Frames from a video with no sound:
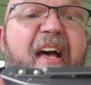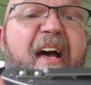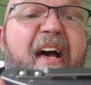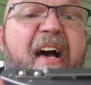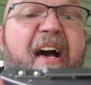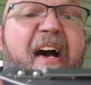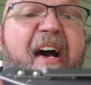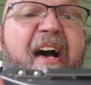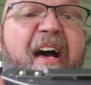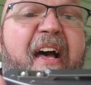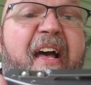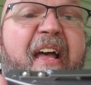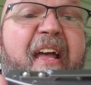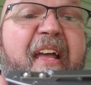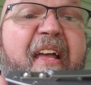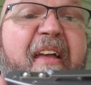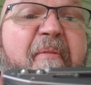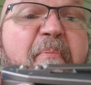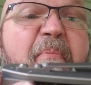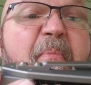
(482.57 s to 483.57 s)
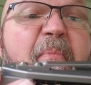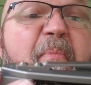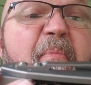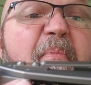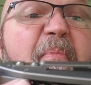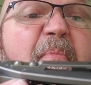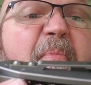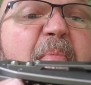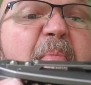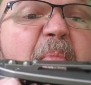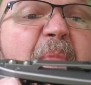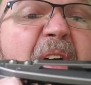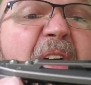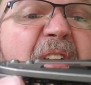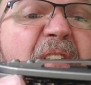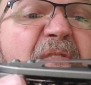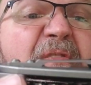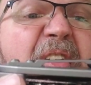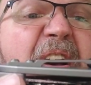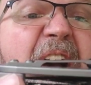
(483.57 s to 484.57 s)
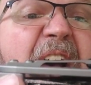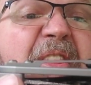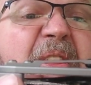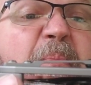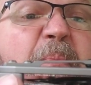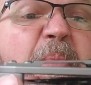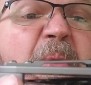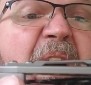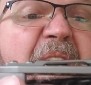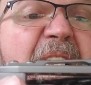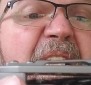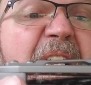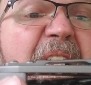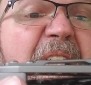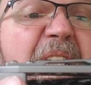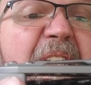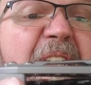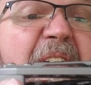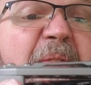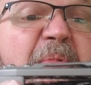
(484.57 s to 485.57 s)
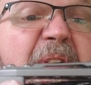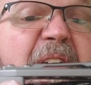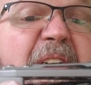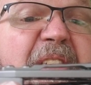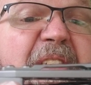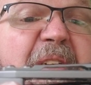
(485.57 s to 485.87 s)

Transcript: I modified the pocket clip because